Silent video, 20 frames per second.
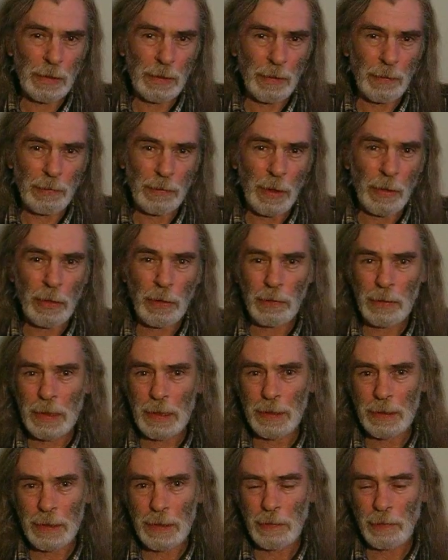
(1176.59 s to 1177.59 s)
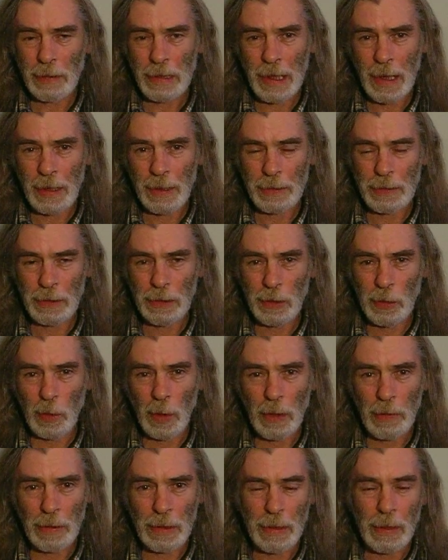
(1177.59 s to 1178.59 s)
of the 3D reality you
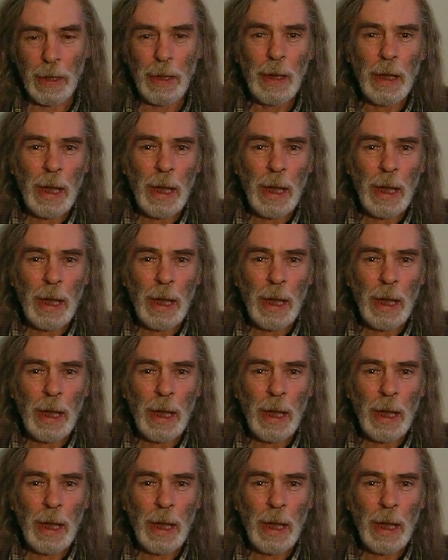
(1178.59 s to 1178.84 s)
are in,